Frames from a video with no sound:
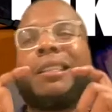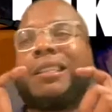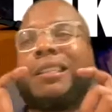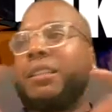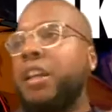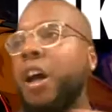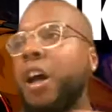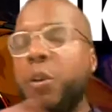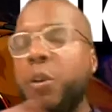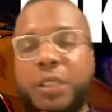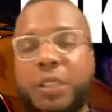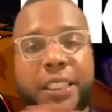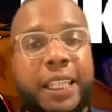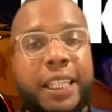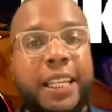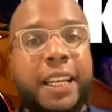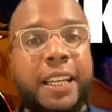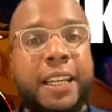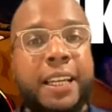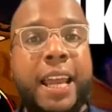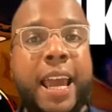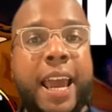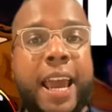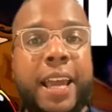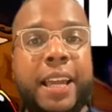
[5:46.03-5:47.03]
Don't see the
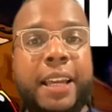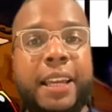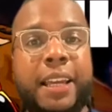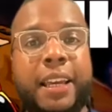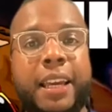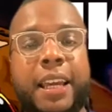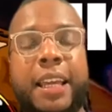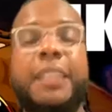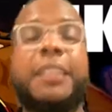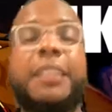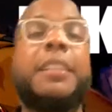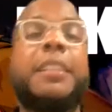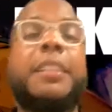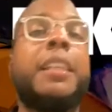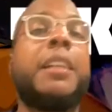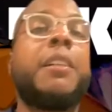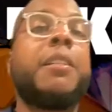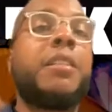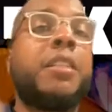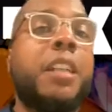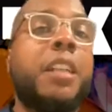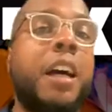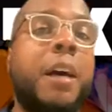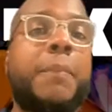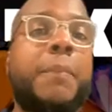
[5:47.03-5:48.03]
net and still
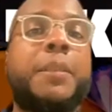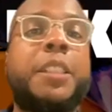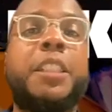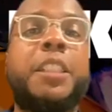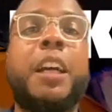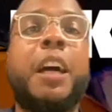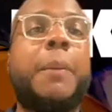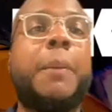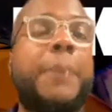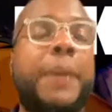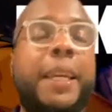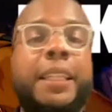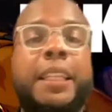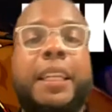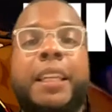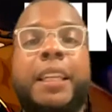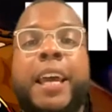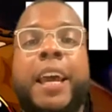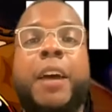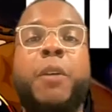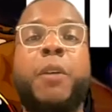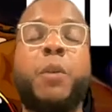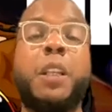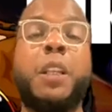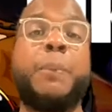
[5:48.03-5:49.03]
jump. Jump and the
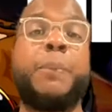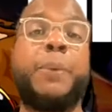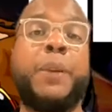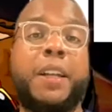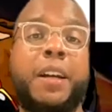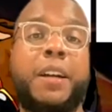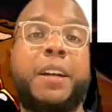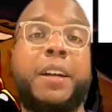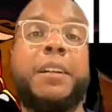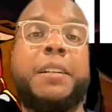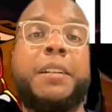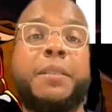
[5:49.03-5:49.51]
net will appear.